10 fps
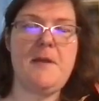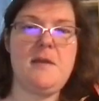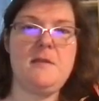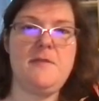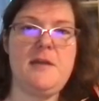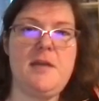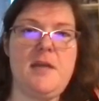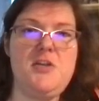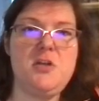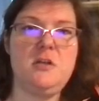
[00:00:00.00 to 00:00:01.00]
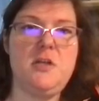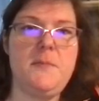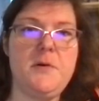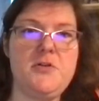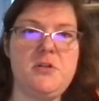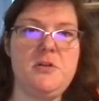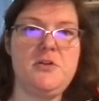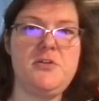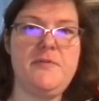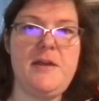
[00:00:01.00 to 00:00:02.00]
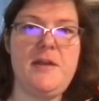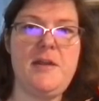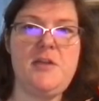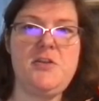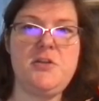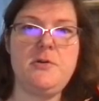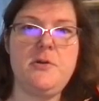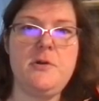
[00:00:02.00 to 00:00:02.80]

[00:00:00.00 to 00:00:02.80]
making the vacation clip art. So here's the vacation